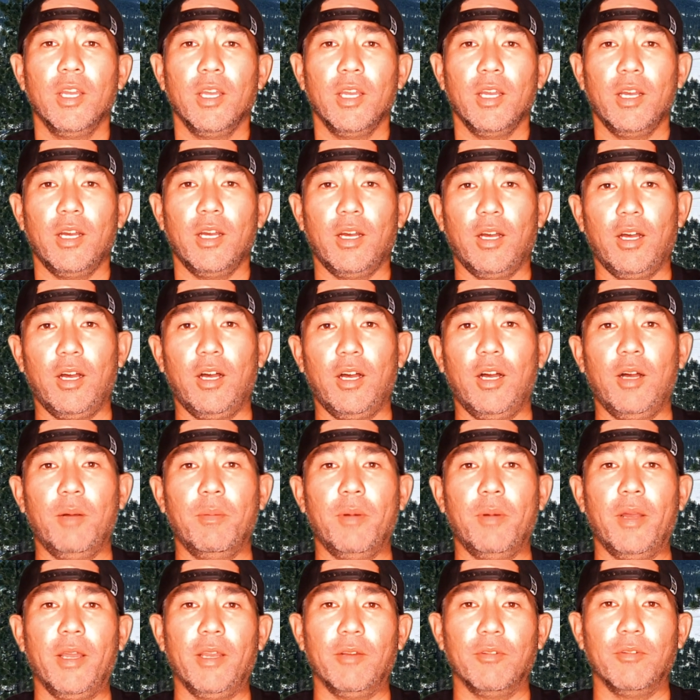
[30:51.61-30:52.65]

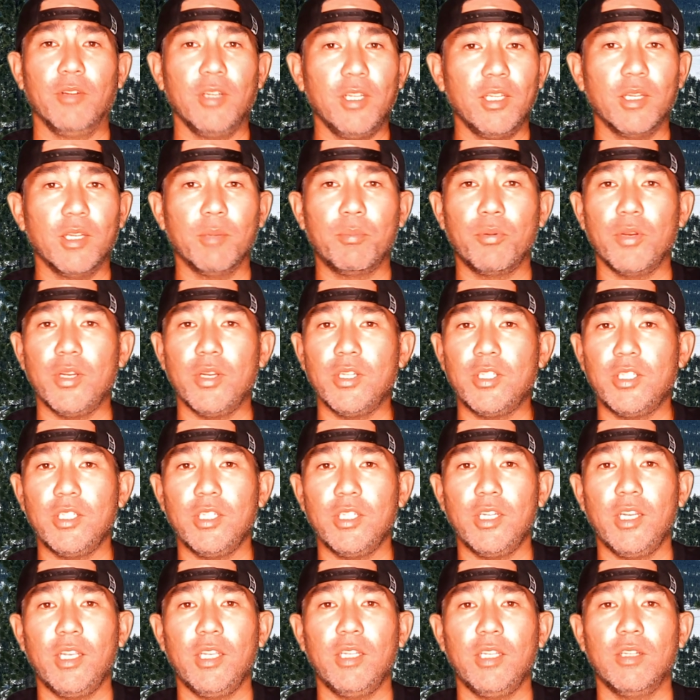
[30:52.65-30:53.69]
I really
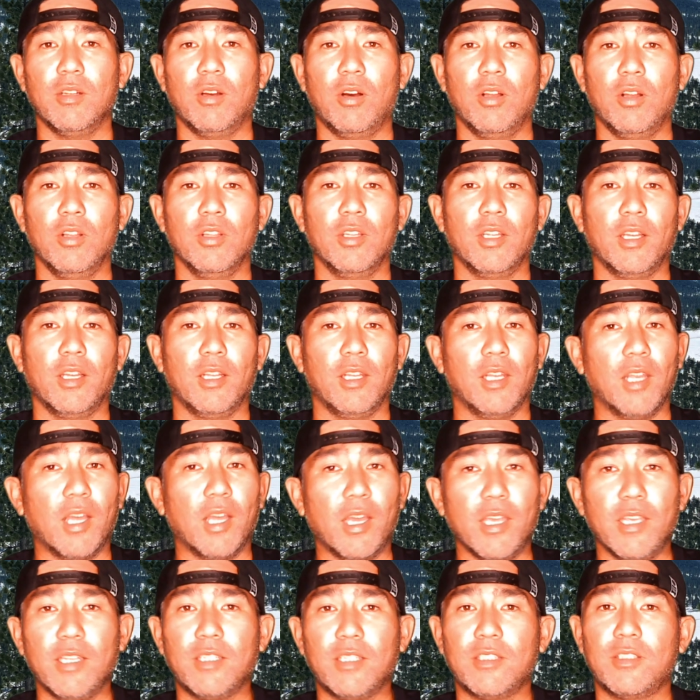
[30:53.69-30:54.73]
appreciate all the
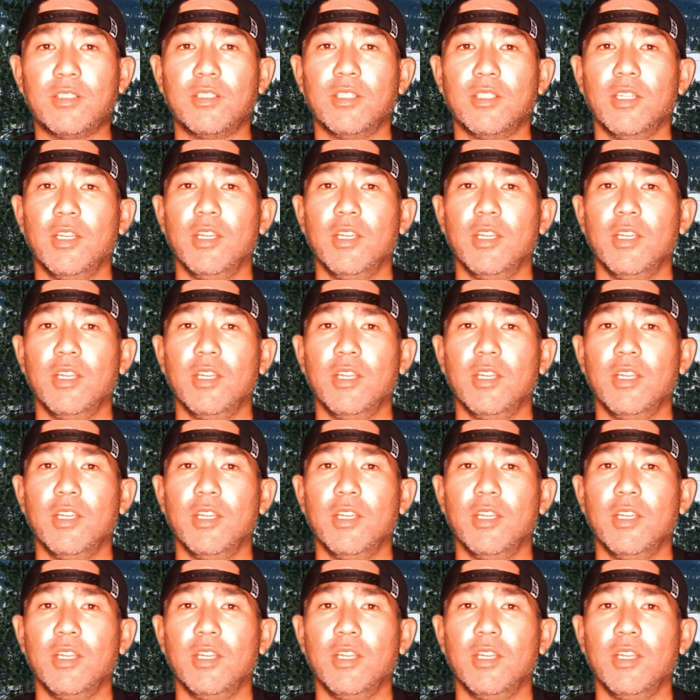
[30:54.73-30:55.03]
likes,